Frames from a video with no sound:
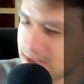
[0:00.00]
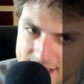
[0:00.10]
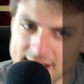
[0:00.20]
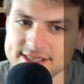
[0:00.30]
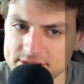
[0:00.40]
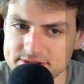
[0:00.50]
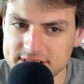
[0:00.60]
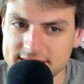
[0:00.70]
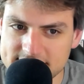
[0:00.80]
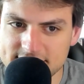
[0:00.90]
S O
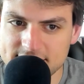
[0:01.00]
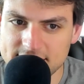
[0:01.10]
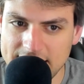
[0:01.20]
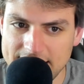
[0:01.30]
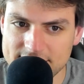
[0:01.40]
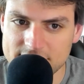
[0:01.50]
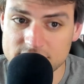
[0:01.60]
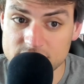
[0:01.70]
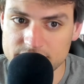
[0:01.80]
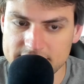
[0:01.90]
Cs that
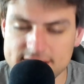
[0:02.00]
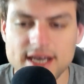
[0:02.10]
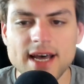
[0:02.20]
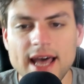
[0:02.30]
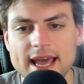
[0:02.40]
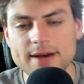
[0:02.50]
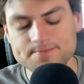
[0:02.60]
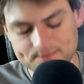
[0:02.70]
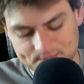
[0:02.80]
do this. And